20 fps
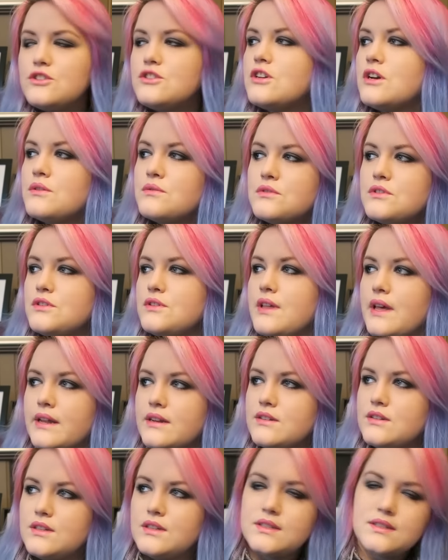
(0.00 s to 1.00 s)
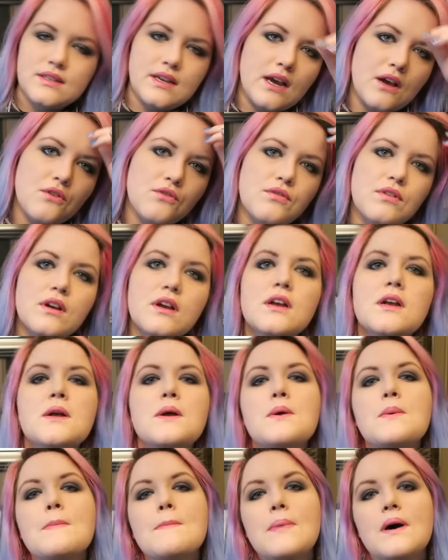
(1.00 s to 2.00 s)
Don't do that to yourself.
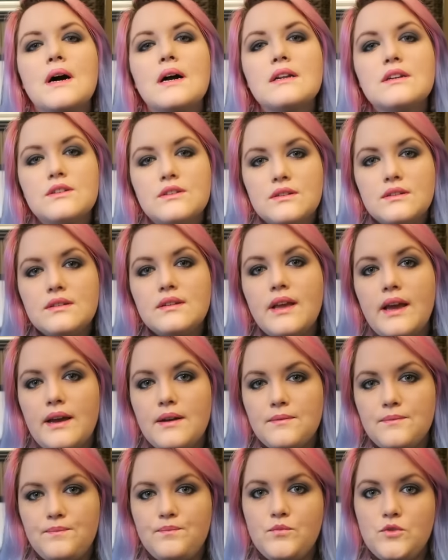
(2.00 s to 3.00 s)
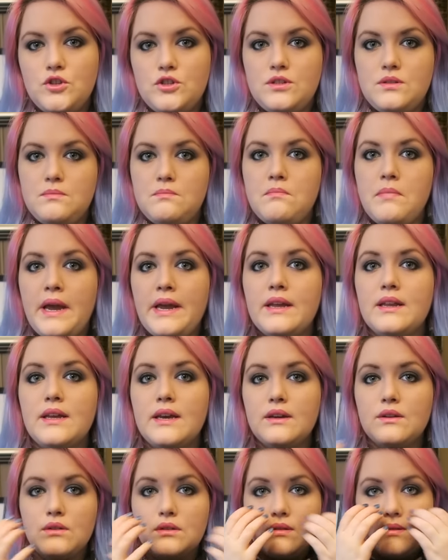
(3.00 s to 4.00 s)
But yeah, just paint your
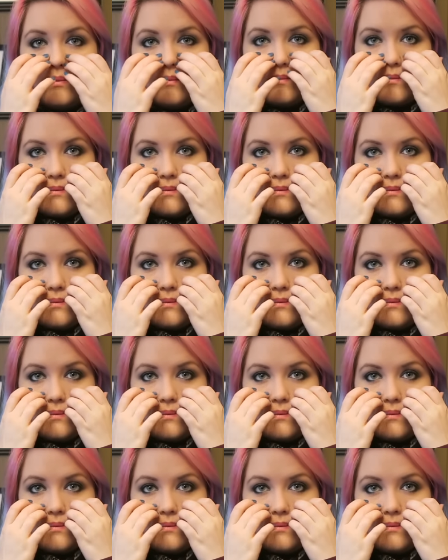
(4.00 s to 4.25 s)
nails.